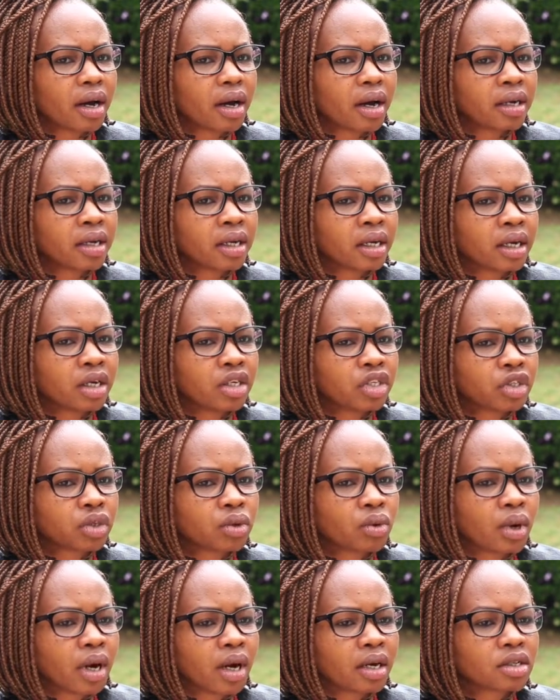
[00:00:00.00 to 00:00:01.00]
an
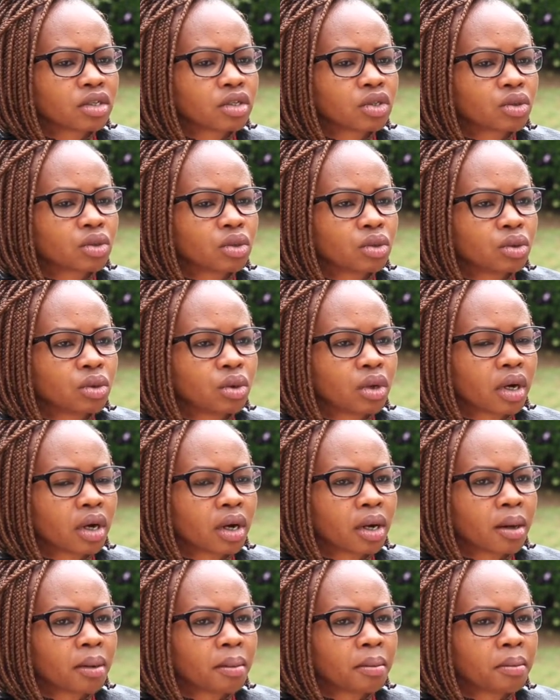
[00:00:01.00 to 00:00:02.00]
issue as to
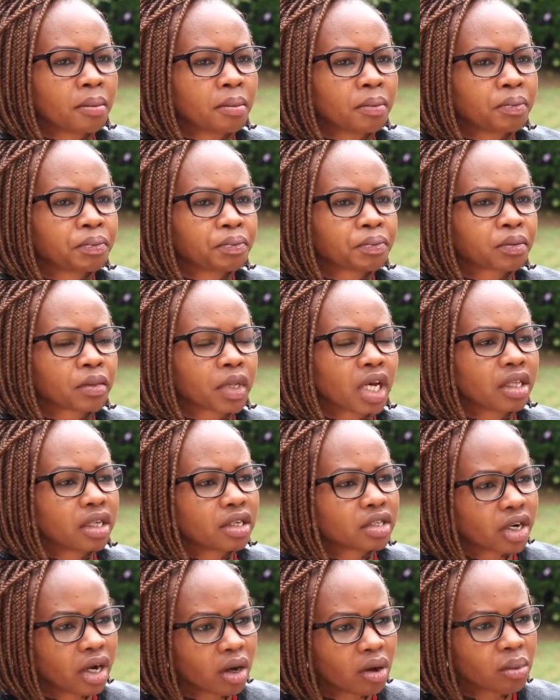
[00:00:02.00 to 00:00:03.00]

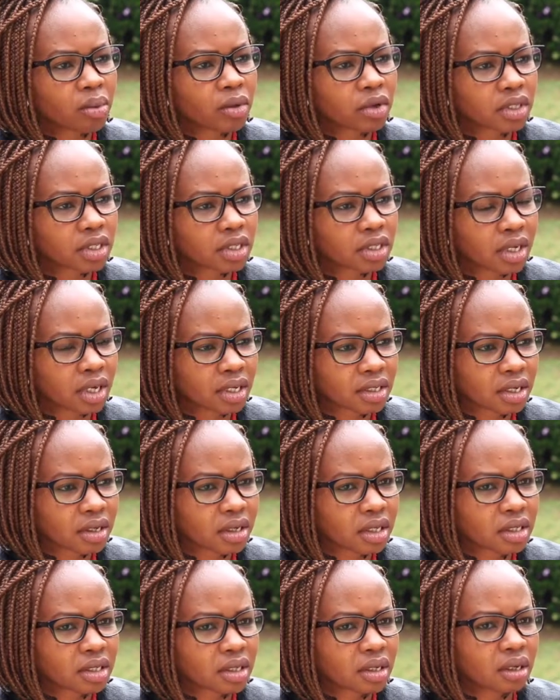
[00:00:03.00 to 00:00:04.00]
the trial process has
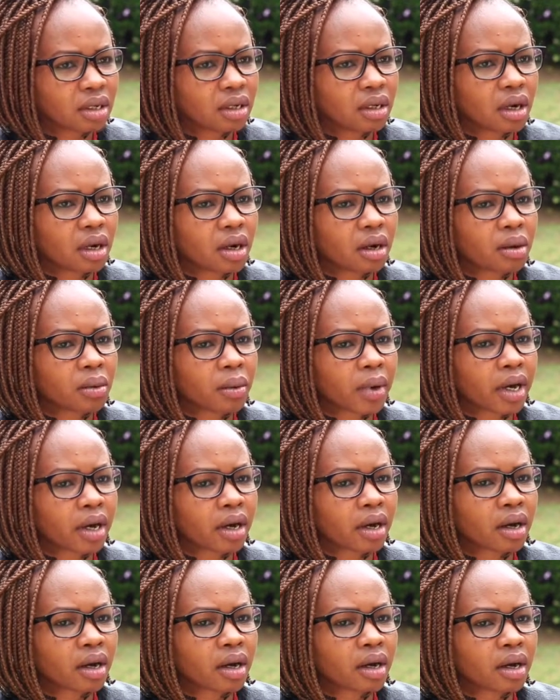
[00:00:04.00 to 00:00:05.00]
arisen
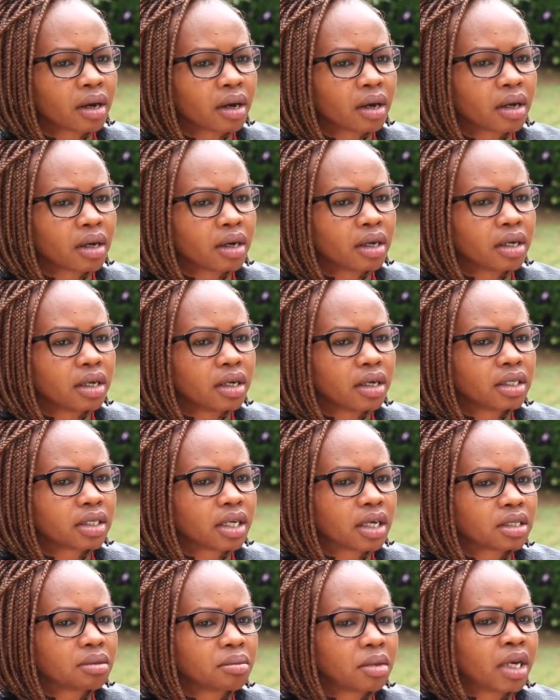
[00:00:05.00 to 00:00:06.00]
where
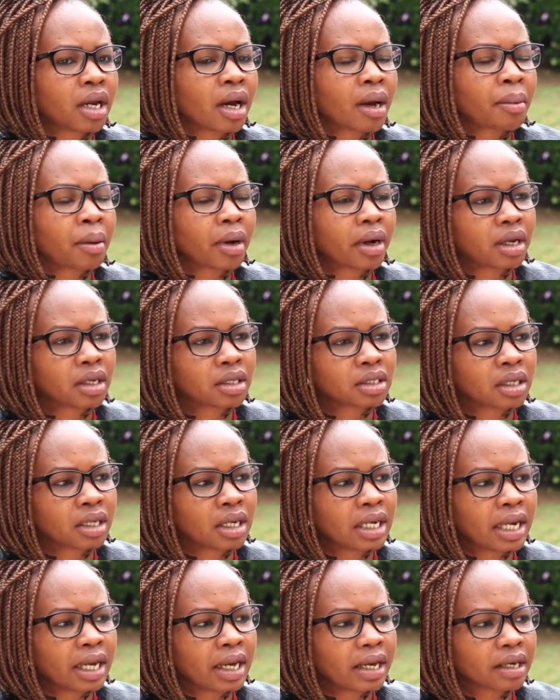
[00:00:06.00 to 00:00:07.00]
it has been apparent
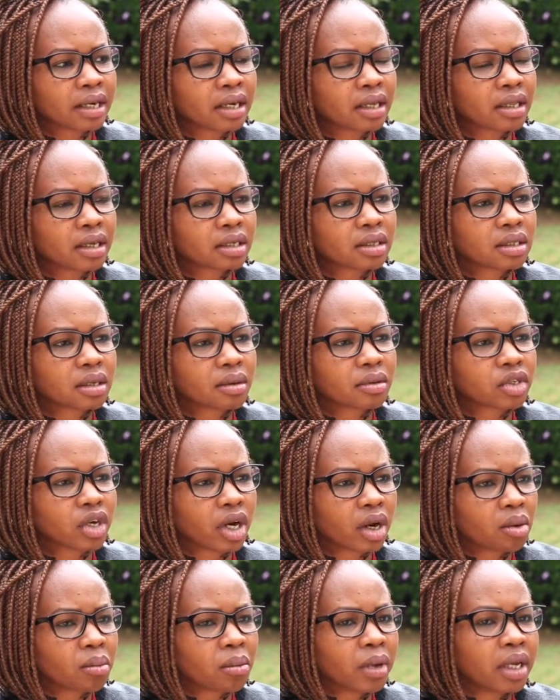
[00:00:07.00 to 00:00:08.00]
and glaring that the
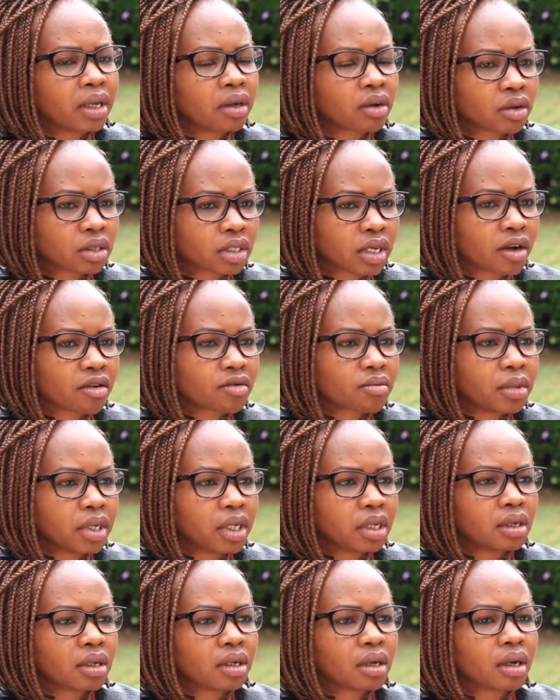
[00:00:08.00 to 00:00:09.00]
trial may not have
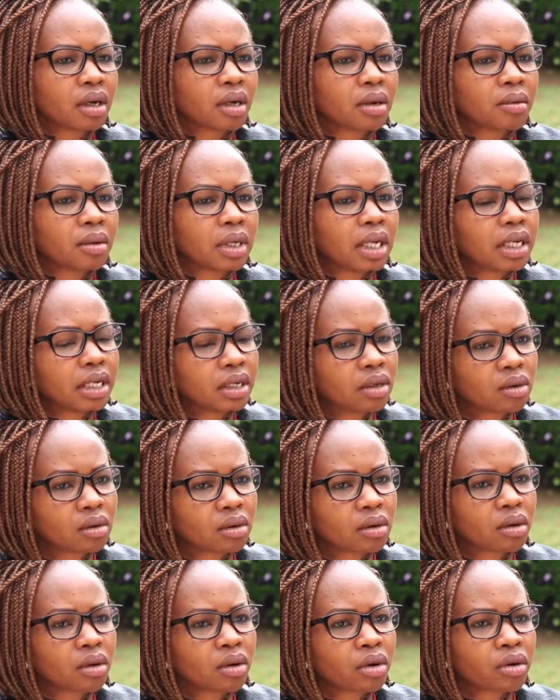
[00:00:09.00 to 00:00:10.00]
been
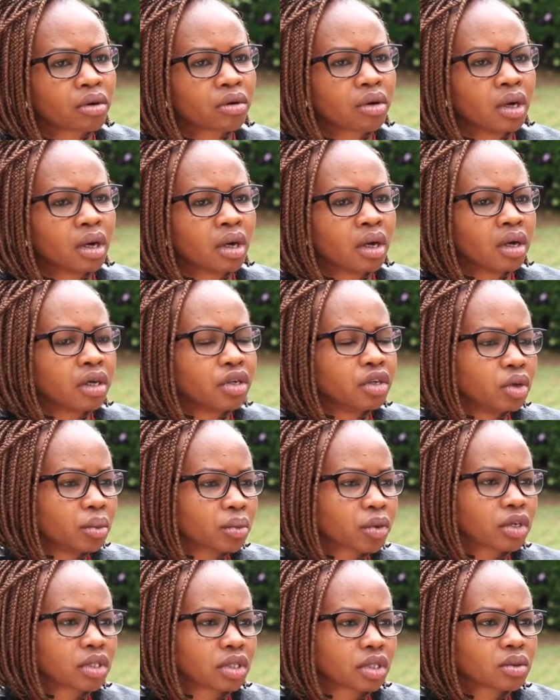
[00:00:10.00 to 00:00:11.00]
legal or due
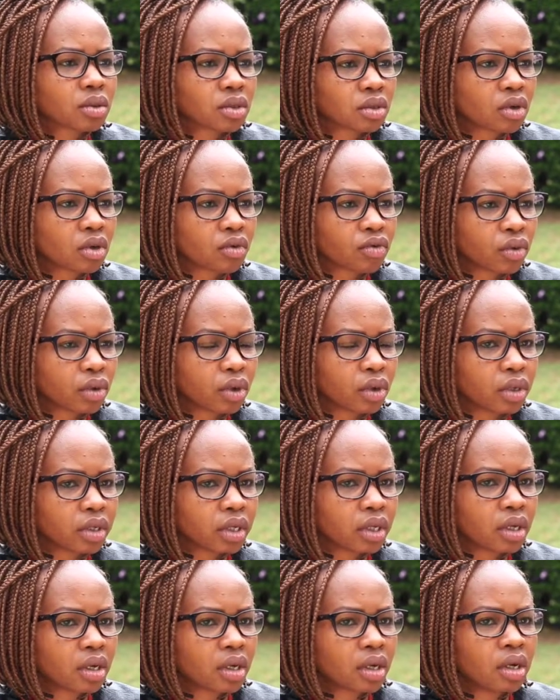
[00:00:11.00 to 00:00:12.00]
process was not
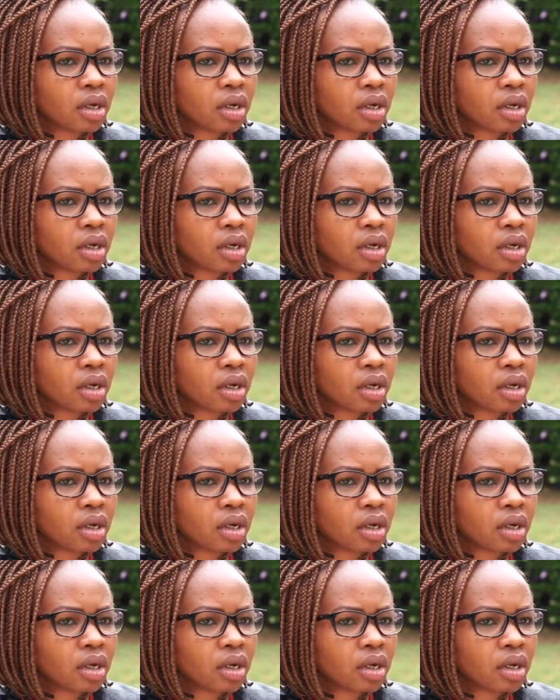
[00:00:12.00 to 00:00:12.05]
followed.